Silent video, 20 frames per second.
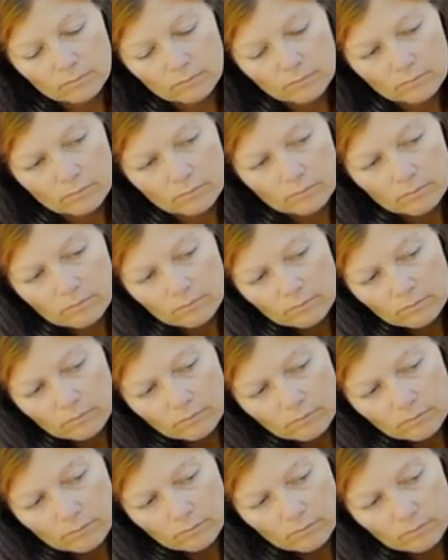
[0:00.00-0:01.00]

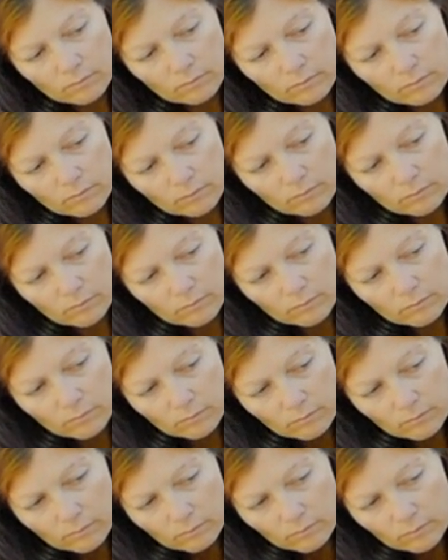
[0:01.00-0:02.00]

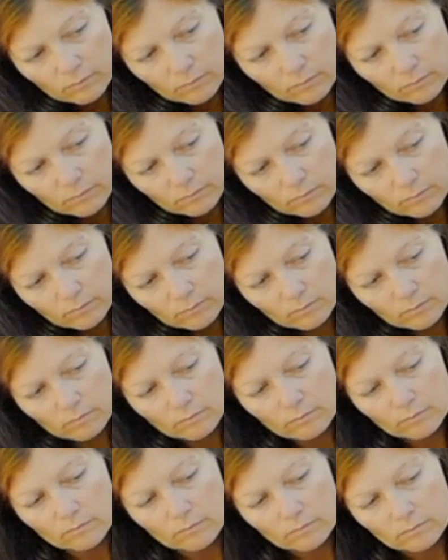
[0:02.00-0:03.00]

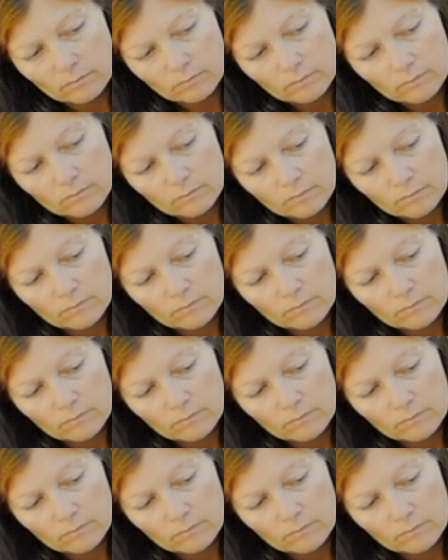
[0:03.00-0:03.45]
[no speech]